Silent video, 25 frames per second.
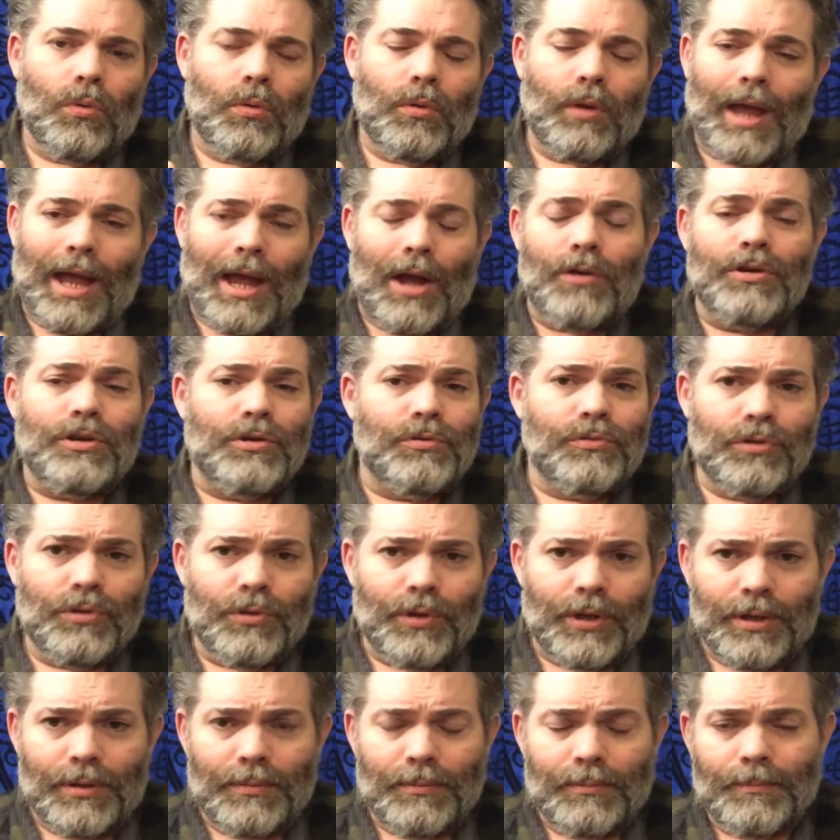how do you do
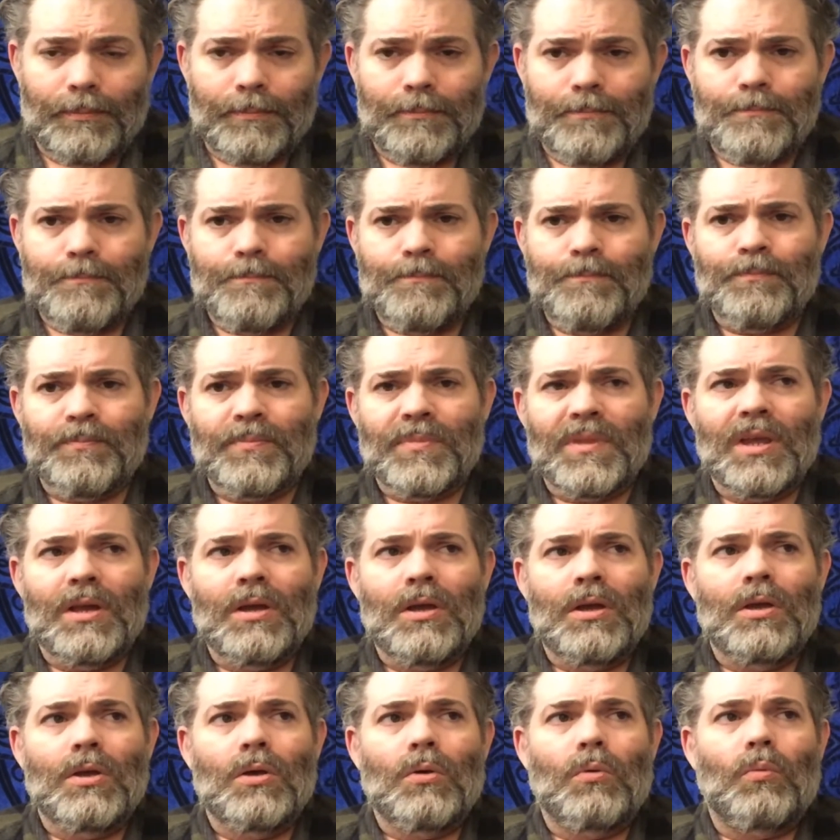it?
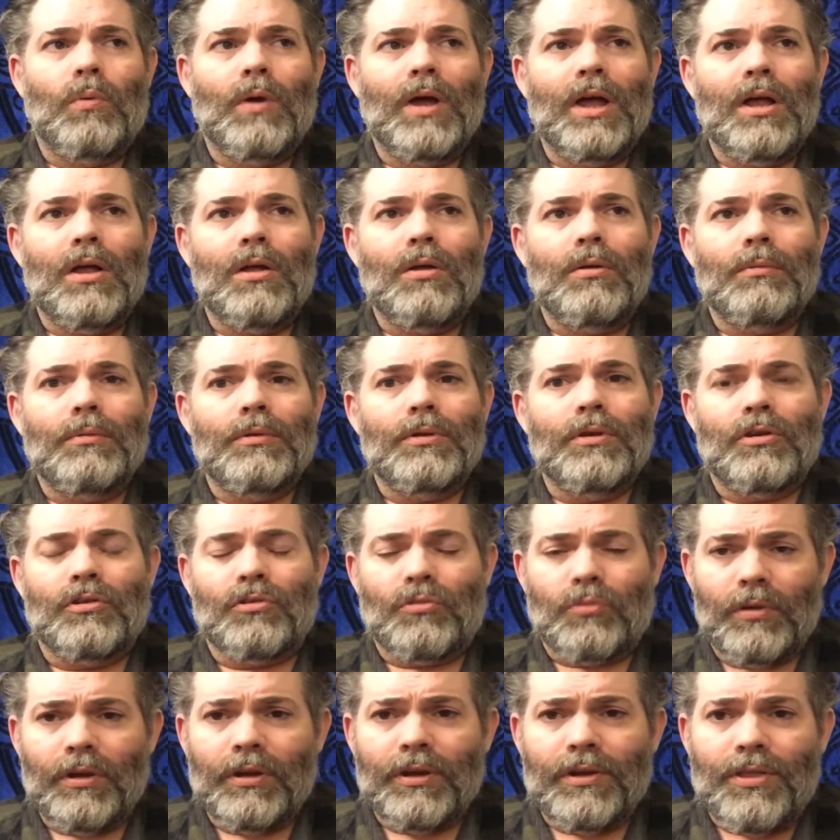Well,
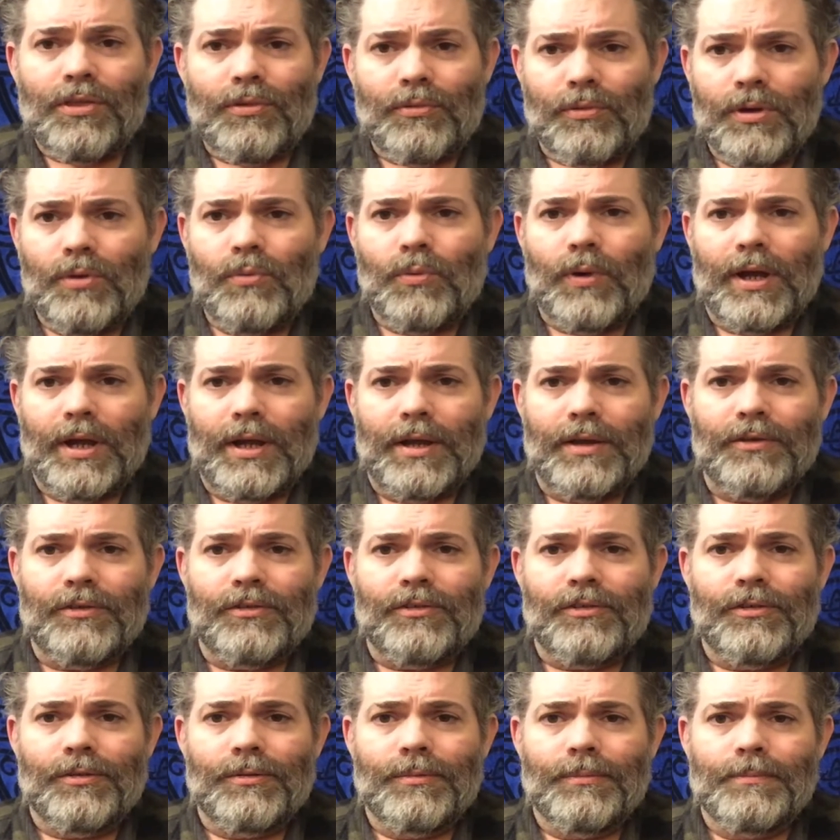there's really 3
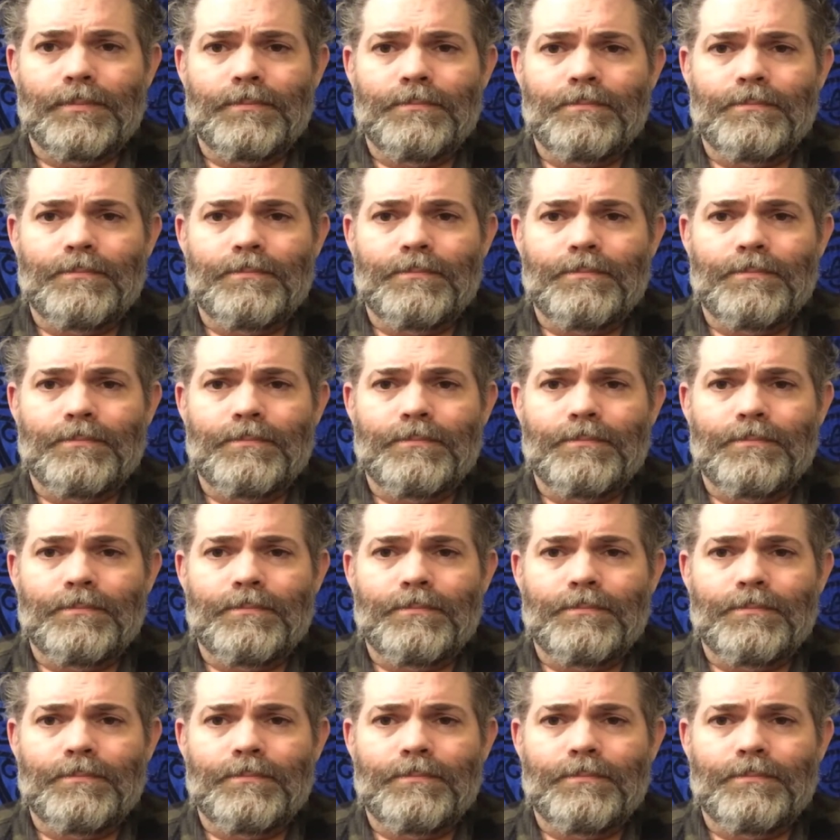ways